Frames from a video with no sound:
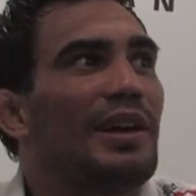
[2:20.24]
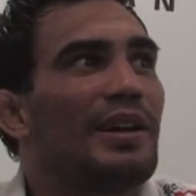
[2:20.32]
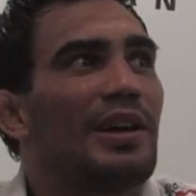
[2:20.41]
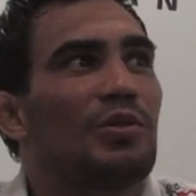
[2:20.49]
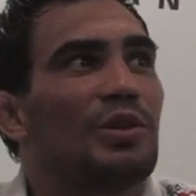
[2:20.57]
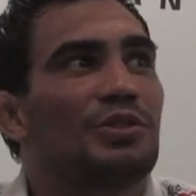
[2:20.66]

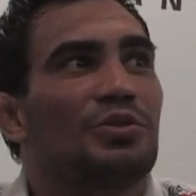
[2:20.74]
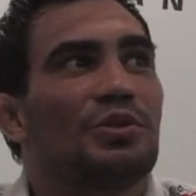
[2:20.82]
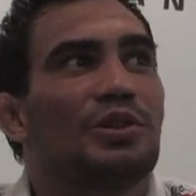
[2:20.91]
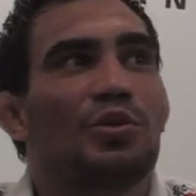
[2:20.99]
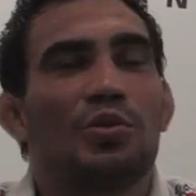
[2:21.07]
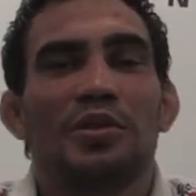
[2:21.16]
and I was
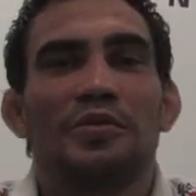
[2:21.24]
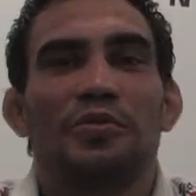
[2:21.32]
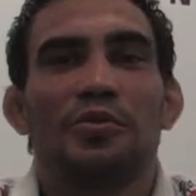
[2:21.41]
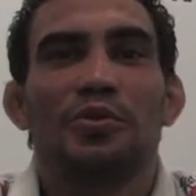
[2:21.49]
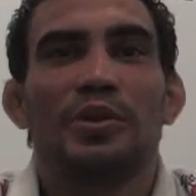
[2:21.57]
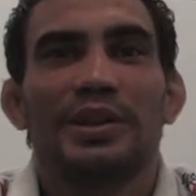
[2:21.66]
doing Kung
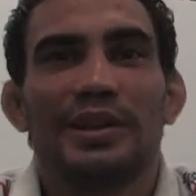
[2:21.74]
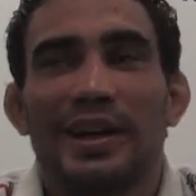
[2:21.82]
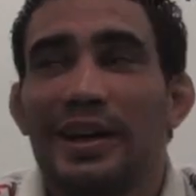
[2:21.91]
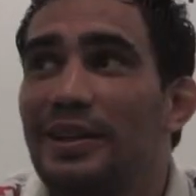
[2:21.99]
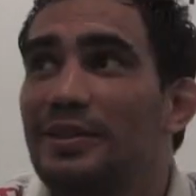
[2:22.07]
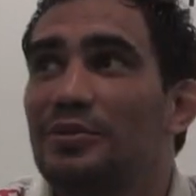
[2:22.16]
Fu and
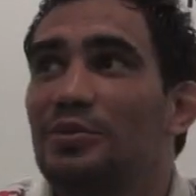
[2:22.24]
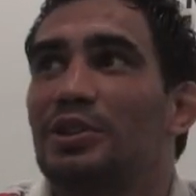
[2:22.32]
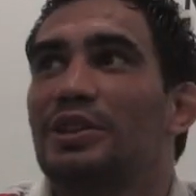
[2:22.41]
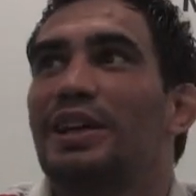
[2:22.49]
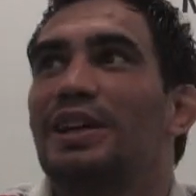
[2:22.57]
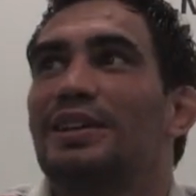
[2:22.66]
then
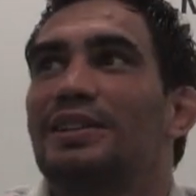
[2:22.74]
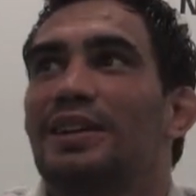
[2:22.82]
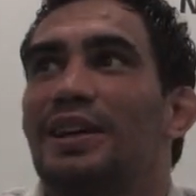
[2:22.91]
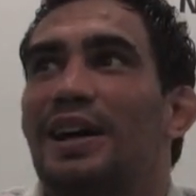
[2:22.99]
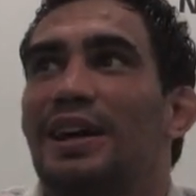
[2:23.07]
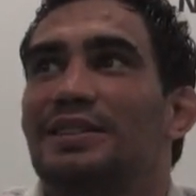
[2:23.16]
one day in
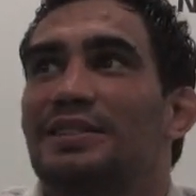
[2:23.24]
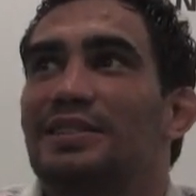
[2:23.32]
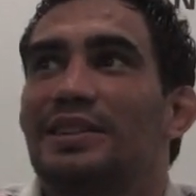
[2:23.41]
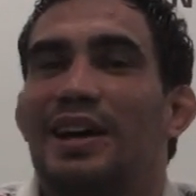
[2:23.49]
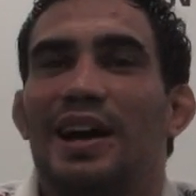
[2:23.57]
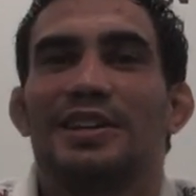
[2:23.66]
the guys in
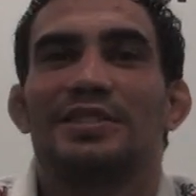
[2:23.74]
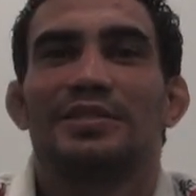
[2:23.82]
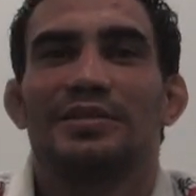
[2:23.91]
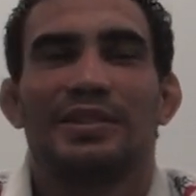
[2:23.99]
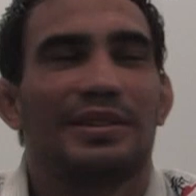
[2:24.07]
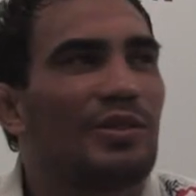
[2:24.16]
the high,
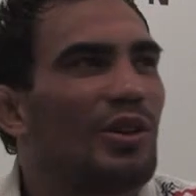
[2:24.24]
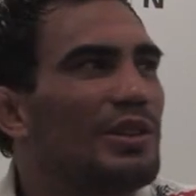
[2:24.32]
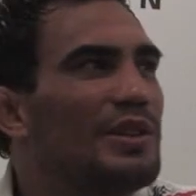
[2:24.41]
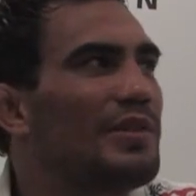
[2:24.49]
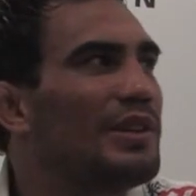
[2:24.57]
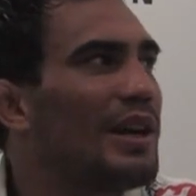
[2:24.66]
not
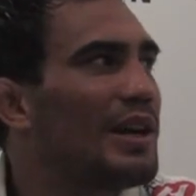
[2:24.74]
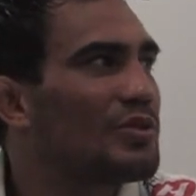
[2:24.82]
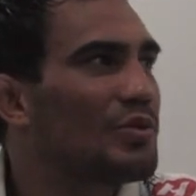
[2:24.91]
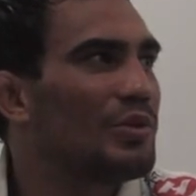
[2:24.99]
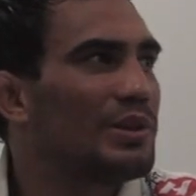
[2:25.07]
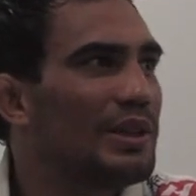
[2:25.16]
even the high
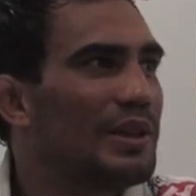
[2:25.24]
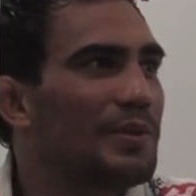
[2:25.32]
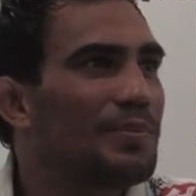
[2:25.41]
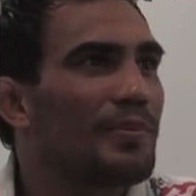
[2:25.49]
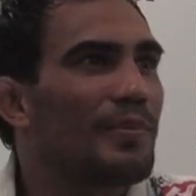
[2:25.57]
school, in the